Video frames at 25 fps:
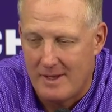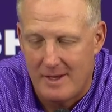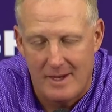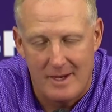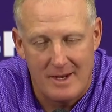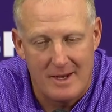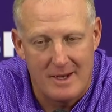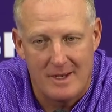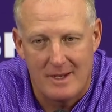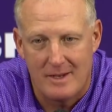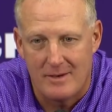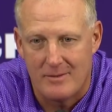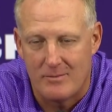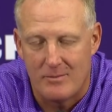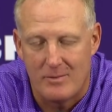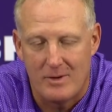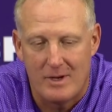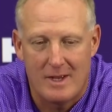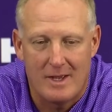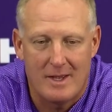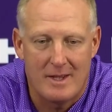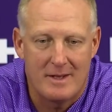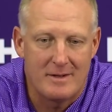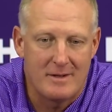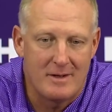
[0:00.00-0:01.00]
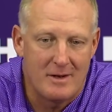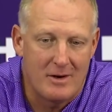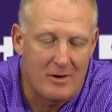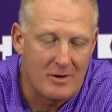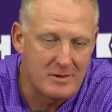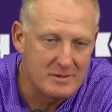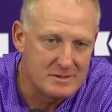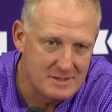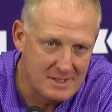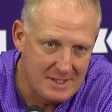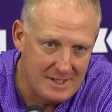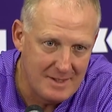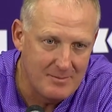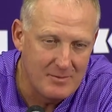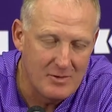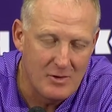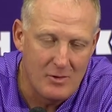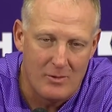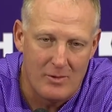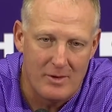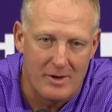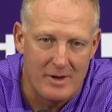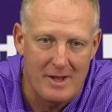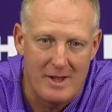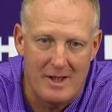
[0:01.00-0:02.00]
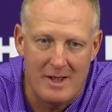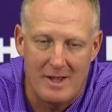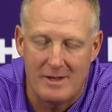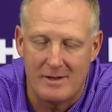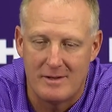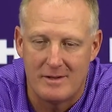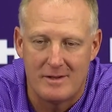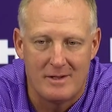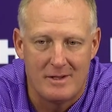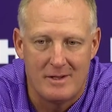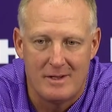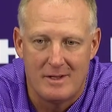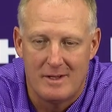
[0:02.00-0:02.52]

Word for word: and we had our team going on